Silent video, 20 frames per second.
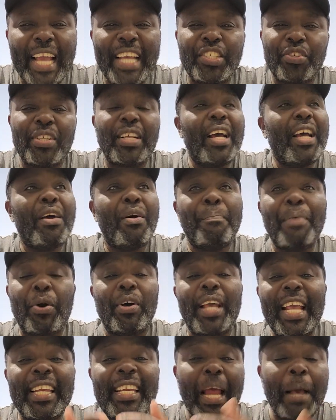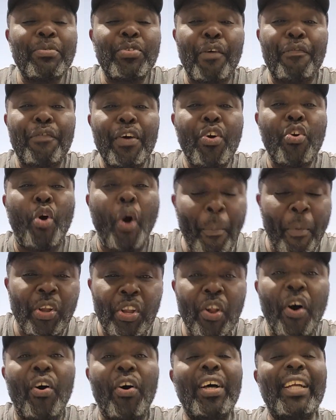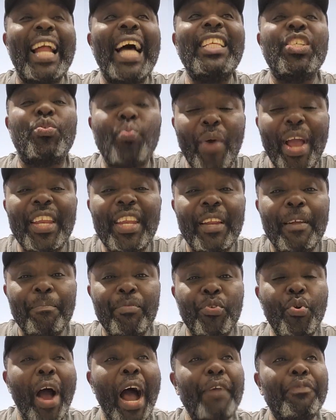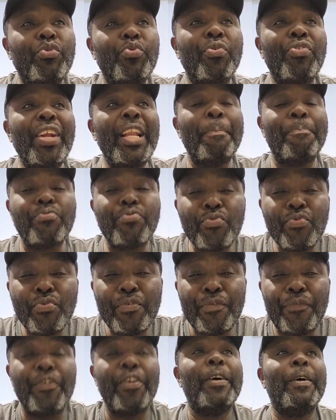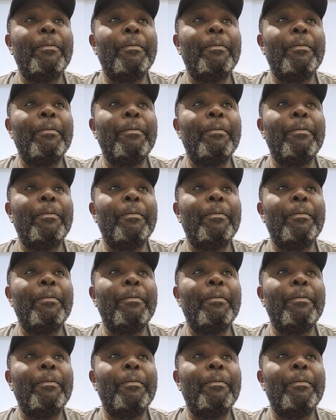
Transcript: It's just because in terms of common law, that is when you have to really prove